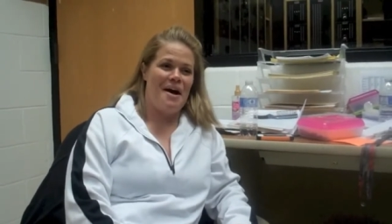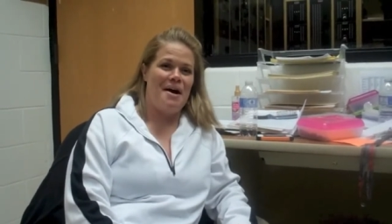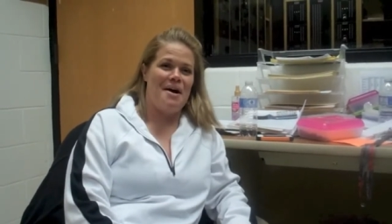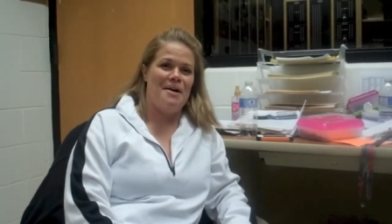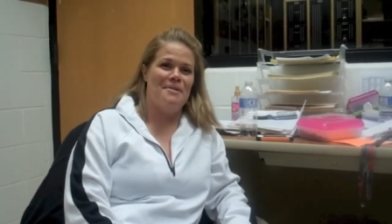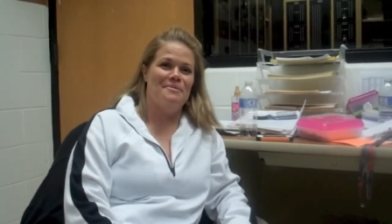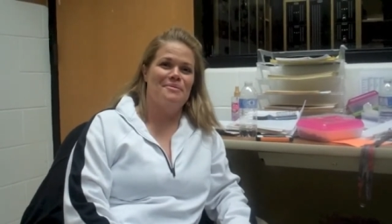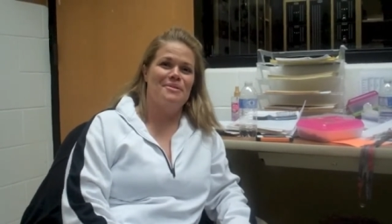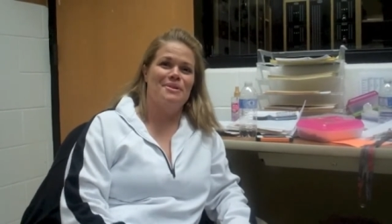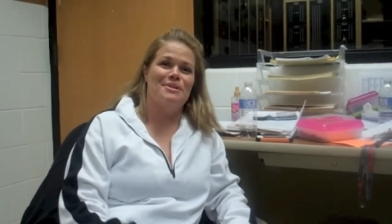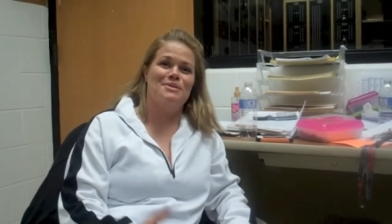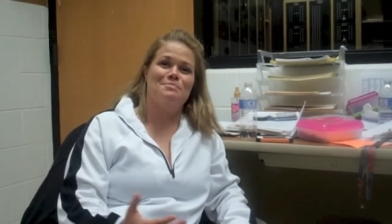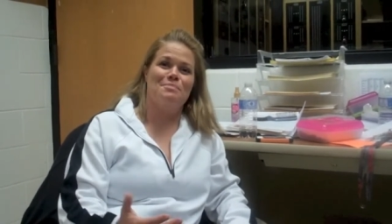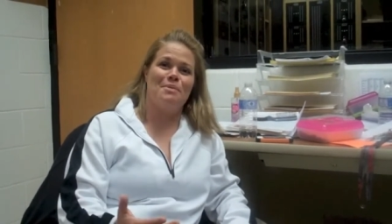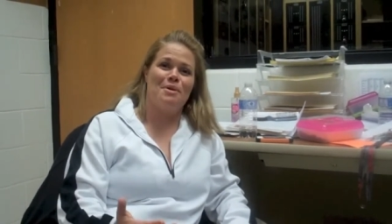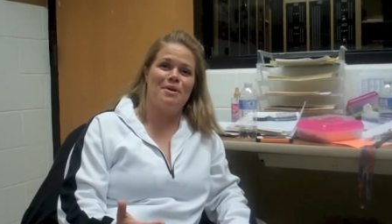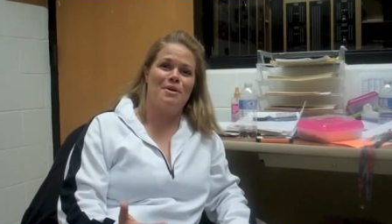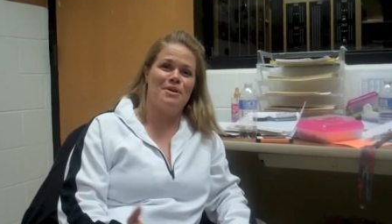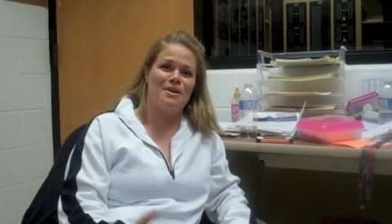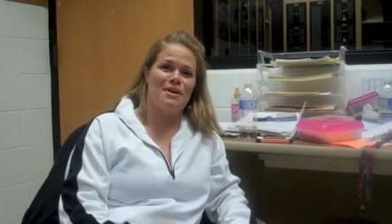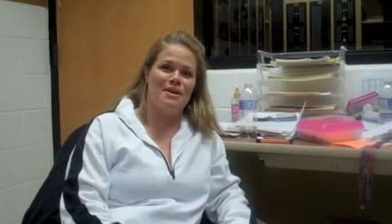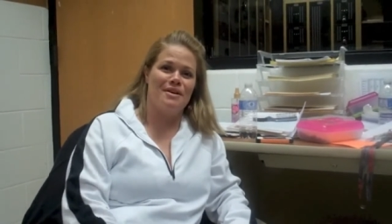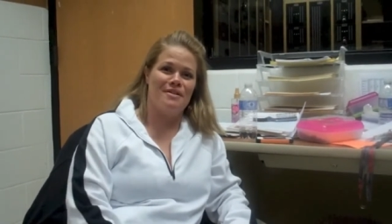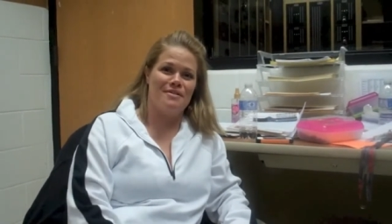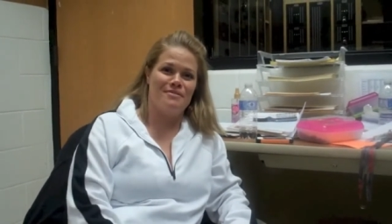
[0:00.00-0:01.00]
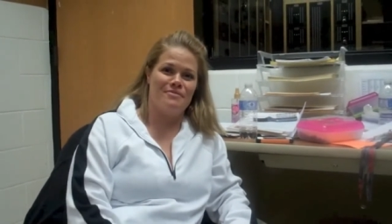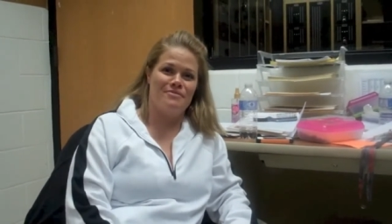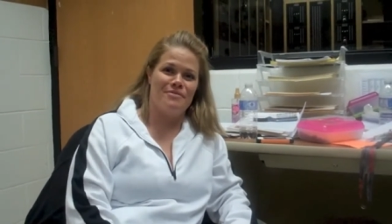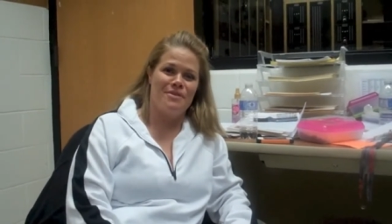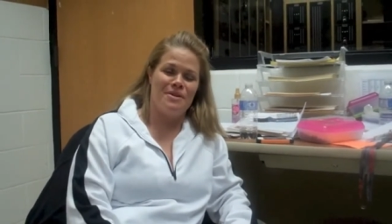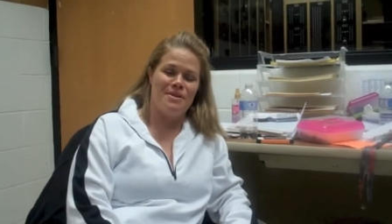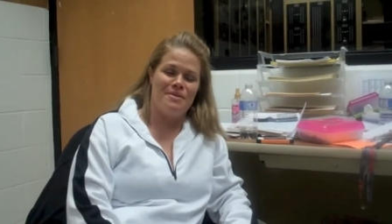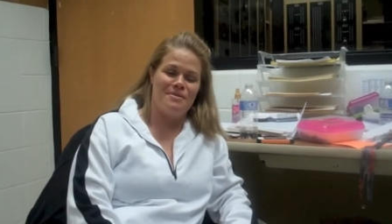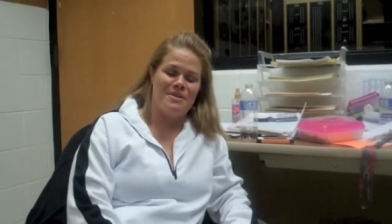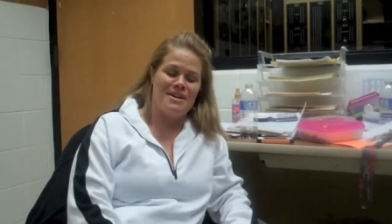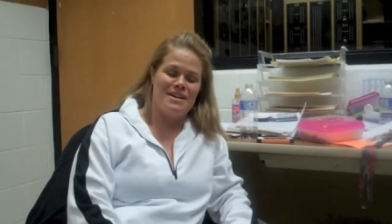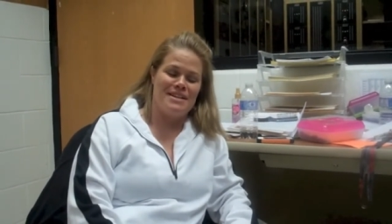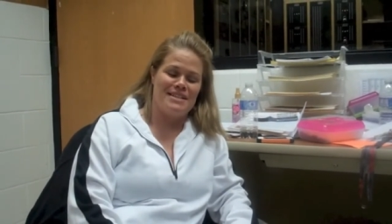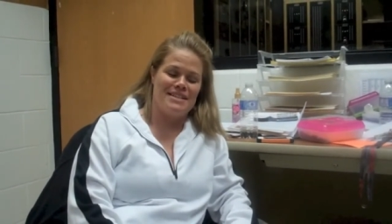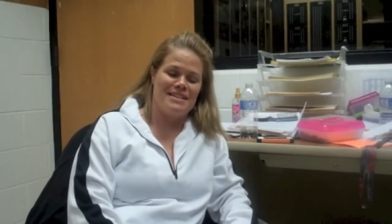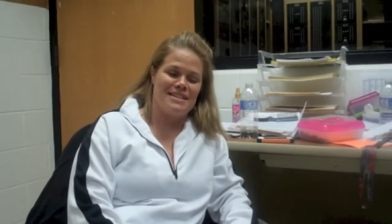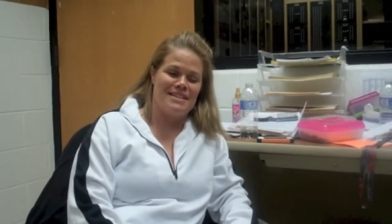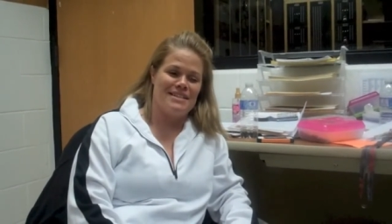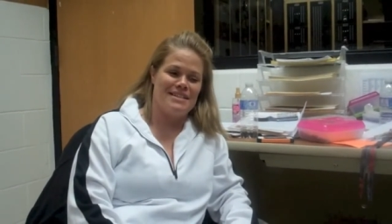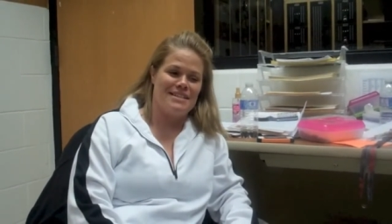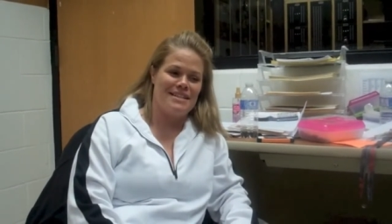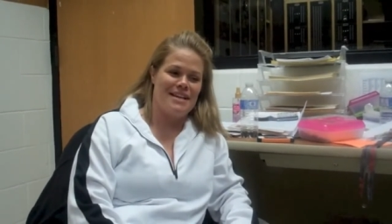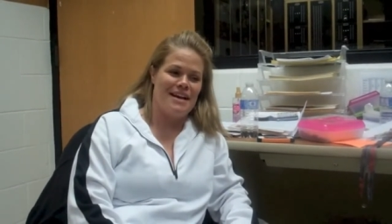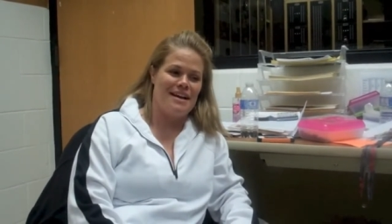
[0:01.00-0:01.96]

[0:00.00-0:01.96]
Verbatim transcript: uh, was part of Oasis.